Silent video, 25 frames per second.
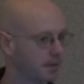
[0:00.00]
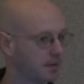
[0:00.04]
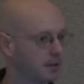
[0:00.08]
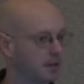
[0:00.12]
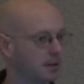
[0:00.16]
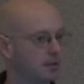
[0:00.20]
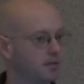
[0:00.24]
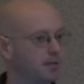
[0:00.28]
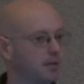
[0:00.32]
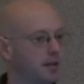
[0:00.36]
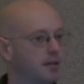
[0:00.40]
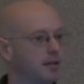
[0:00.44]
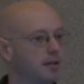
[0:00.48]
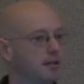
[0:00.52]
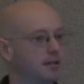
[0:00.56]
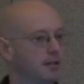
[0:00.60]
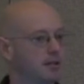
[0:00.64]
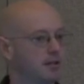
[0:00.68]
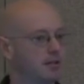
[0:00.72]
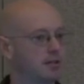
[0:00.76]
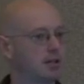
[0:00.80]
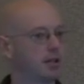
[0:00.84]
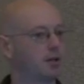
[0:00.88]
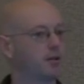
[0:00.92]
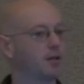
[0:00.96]
They didn't
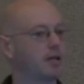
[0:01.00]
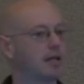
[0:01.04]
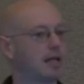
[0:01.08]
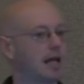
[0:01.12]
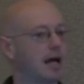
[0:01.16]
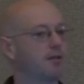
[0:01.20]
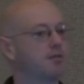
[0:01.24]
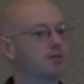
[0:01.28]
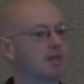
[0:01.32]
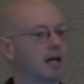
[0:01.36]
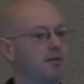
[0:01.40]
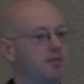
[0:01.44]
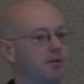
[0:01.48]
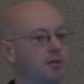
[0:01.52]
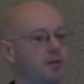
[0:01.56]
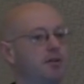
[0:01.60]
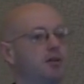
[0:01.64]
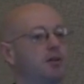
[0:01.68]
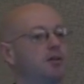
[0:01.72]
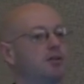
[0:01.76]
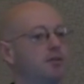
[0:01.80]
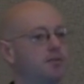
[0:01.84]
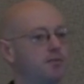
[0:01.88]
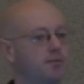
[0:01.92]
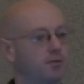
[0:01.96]
necessarily count
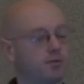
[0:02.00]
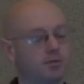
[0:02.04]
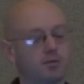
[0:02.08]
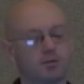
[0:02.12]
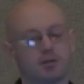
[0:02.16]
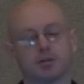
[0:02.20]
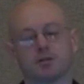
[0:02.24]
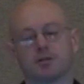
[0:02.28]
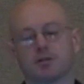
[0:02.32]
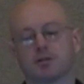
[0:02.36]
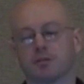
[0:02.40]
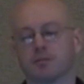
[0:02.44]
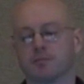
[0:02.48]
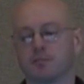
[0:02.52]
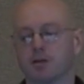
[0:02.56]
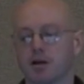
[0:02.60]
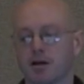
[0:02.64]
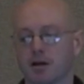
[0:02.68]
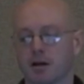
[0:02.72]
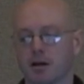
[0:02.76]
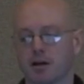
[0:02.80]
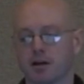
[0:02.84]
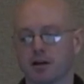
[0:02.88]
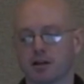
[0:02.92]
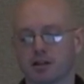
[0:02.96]
everything in the food system.
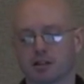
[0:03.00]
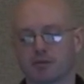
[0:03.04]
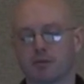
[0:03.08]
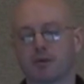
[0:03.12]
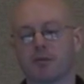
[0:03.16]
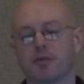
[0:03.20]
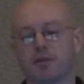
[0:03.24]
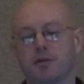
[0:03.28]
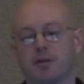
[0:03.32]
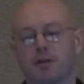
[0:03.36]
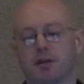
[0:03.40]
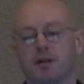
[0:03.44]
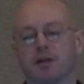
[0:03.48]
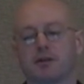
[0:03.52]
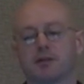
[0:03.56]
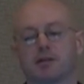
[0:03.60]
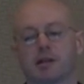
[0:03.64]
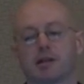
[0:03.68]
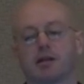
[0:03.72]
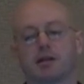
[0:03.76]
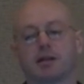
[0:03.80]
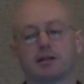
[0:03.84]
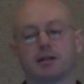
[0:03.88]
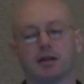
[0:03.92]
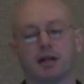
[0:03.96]
Some of the things
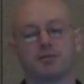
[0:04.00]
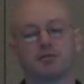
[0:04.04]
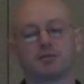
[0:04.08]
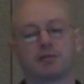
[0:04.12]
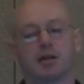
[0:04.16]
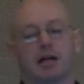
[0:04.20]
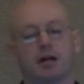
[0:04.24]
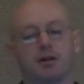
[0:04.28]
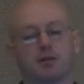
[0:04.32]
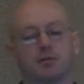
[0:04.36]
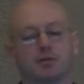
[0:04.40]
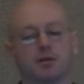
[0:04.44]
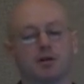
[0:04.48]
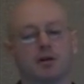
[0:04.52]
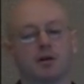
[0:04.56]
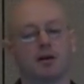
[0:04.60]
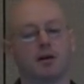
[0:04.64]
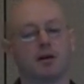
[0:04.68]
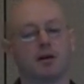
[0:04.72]
that they left out